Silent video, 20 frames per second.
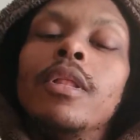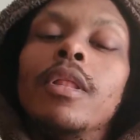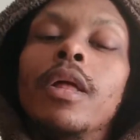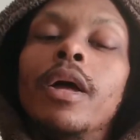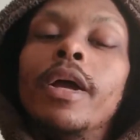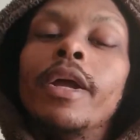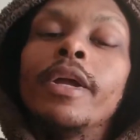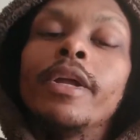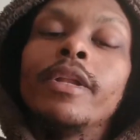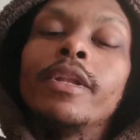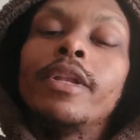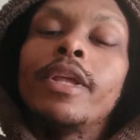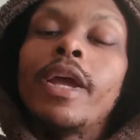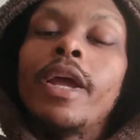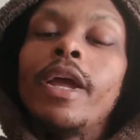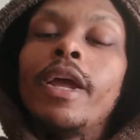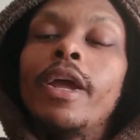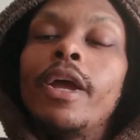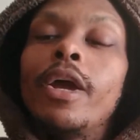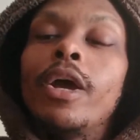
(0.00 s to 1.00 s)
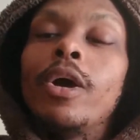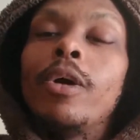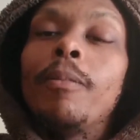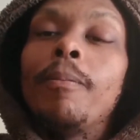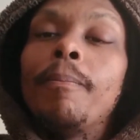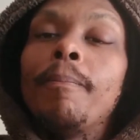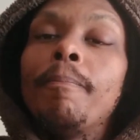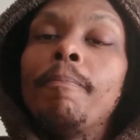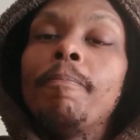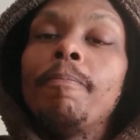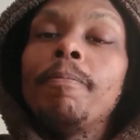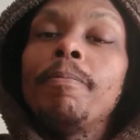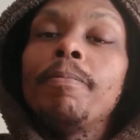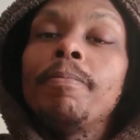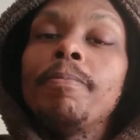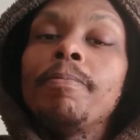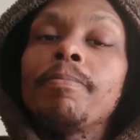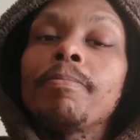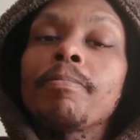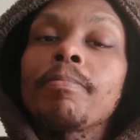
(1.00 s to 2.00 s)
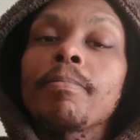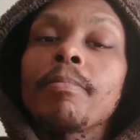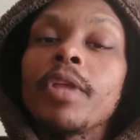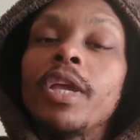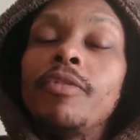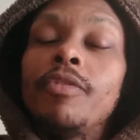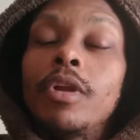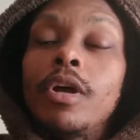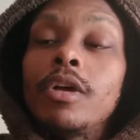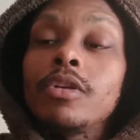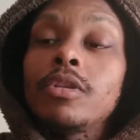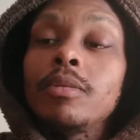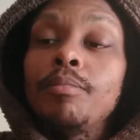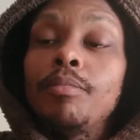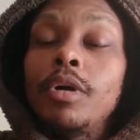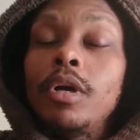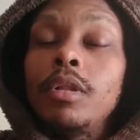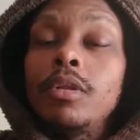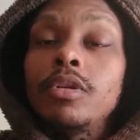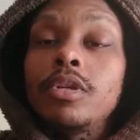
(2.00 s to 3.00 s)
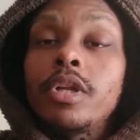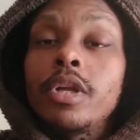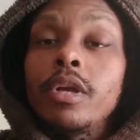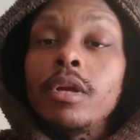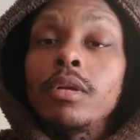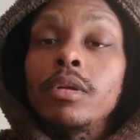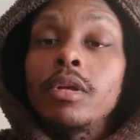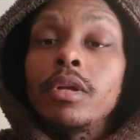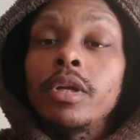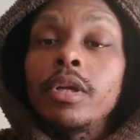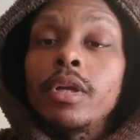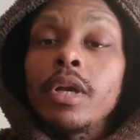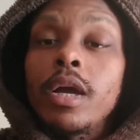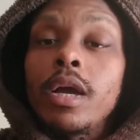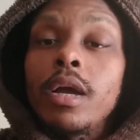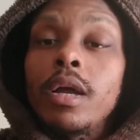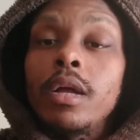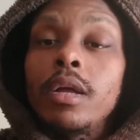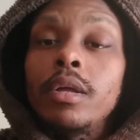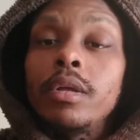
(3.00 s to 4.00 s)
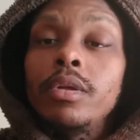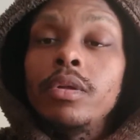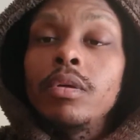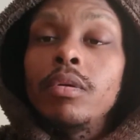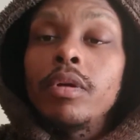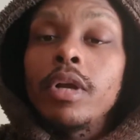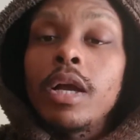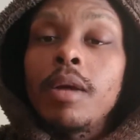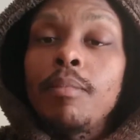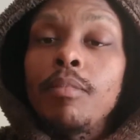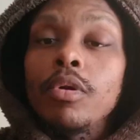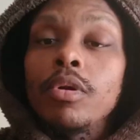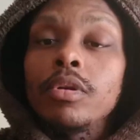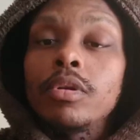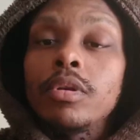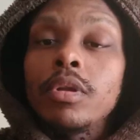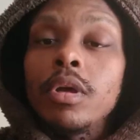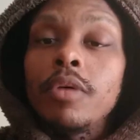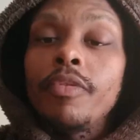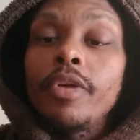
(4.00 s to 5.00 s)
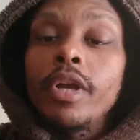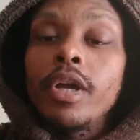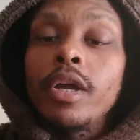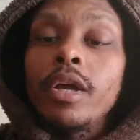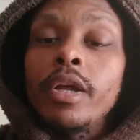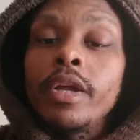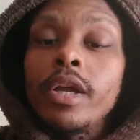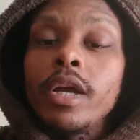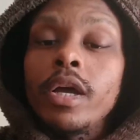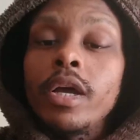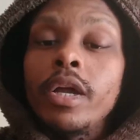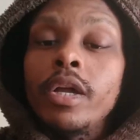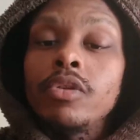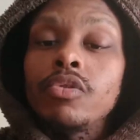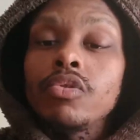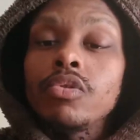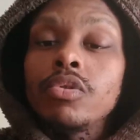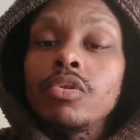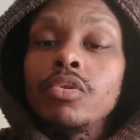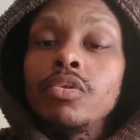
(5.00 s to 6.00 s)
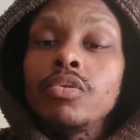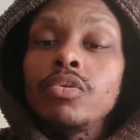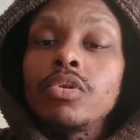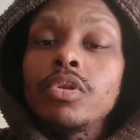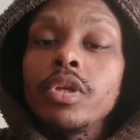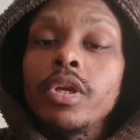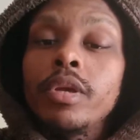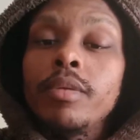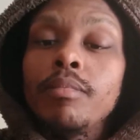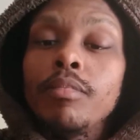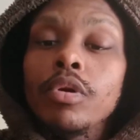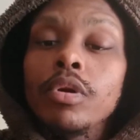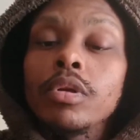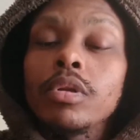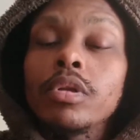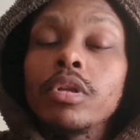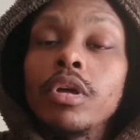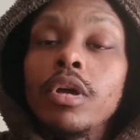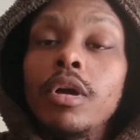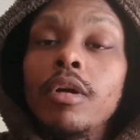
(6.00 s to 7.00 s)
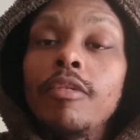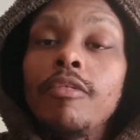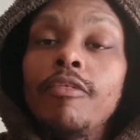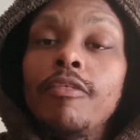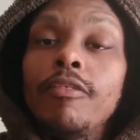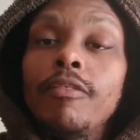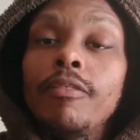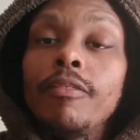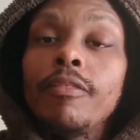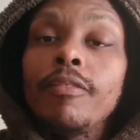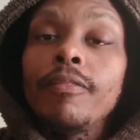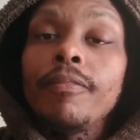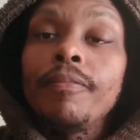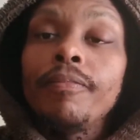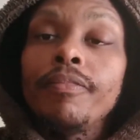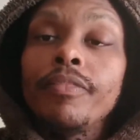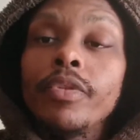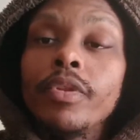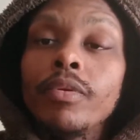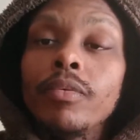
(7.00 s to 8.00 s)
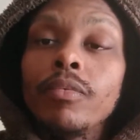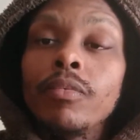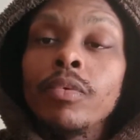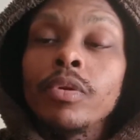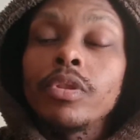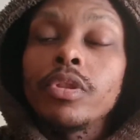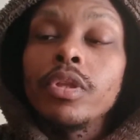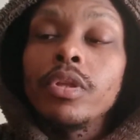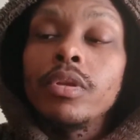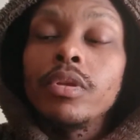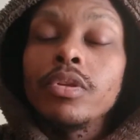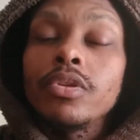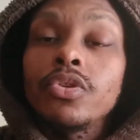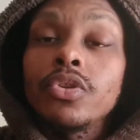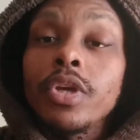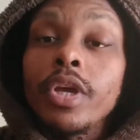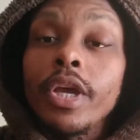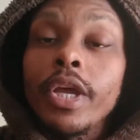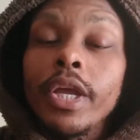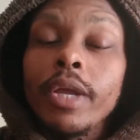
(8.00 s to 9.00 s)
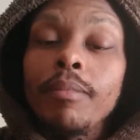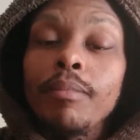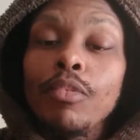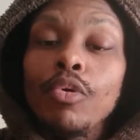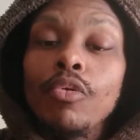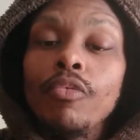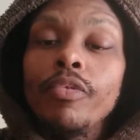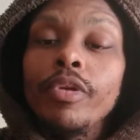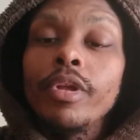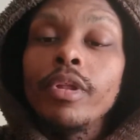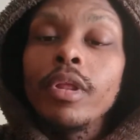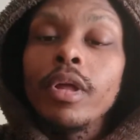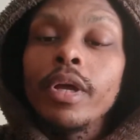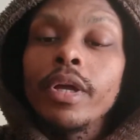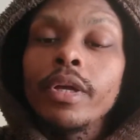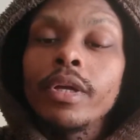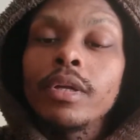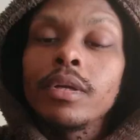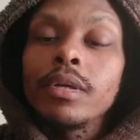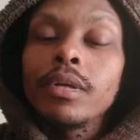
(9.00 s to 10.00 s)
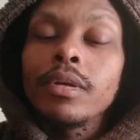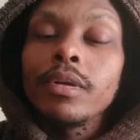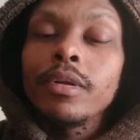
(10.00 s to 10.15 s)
Like damn, even Austin Butler's character got you know got murked off. He got he got introduced and murked off within the same movie. Like